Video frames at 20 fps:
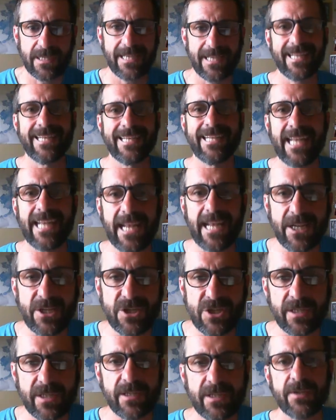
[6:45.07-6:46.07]

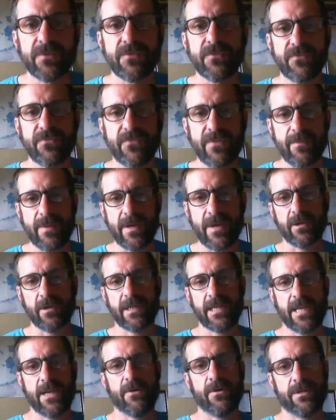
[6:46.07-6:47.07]
engaging female
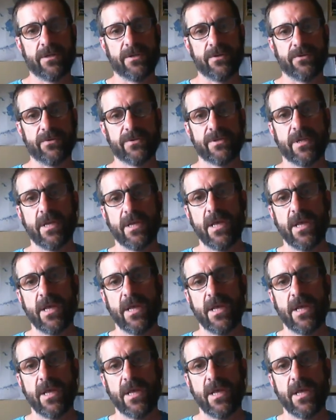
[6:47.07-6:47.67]
characters.